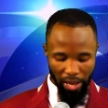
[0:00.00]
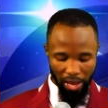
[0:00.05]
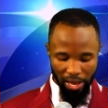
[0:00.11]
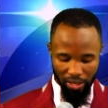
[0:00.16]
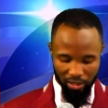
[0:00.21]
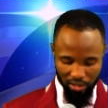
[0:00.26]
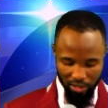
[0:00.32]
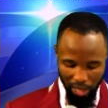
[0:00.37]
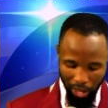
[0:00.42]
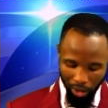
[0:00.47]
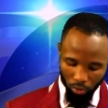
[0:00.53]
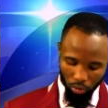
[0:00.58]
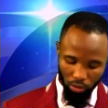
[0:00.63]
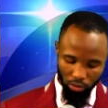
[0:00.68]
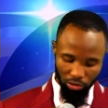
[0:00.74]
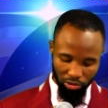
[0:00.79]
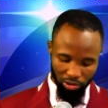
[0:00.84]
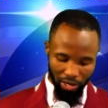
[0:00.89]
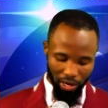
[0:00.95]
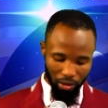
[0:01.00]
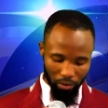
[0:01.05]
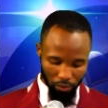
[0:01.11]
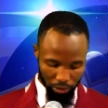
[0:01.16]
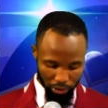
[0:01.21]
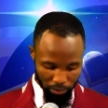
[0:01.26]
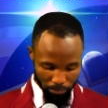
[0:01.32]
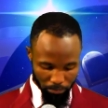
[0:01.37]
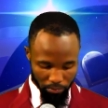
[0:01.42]
as I will tell
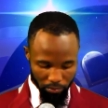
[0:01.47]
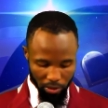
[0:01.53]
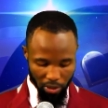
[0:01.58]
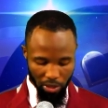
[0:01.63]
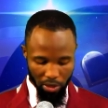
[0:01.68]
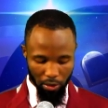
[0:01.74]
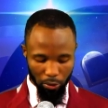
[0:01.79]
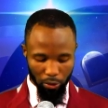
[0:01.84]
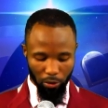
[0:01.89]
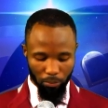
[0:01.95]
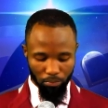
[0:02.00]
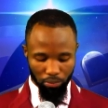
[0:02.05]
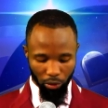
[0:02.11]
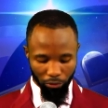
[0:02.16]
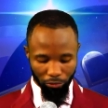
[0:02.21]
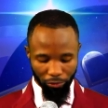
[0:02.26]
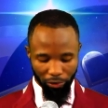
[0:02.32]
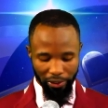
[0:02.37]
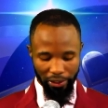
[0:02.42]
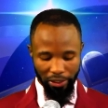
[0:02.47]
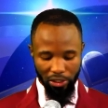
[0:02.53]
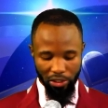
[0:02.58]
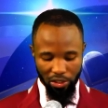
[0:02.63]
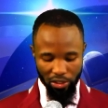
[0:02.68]
them the prophetic